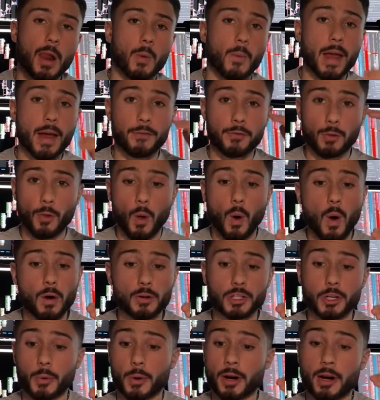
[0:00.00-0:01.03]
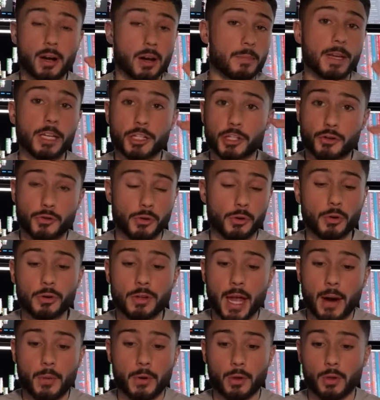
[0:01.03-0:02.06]
we have longs who are going to be screwed
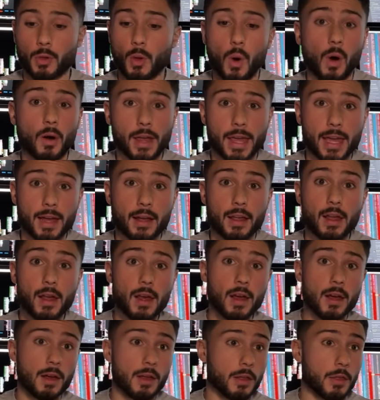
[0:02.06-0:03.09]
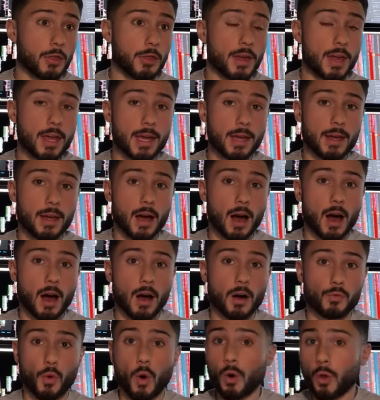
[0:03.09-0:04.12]
that we're longing the
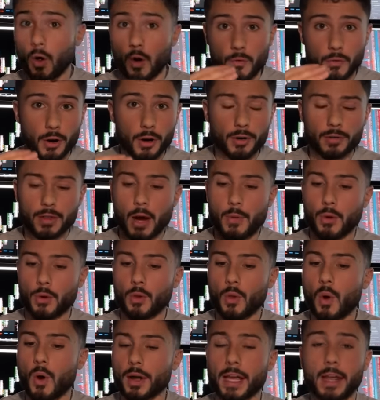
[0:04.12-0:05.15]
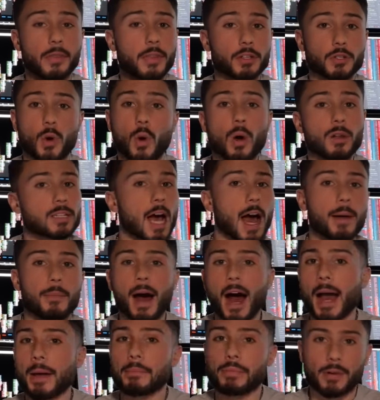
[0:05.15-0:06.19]
uh, rollover, that we're longing this all time
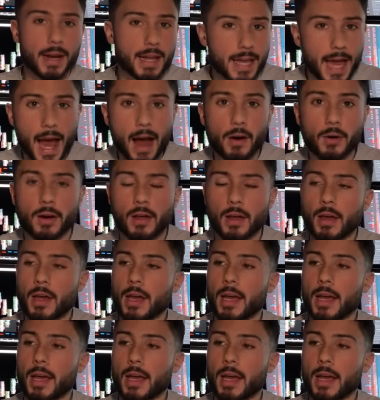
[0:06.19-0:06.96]
high breakout,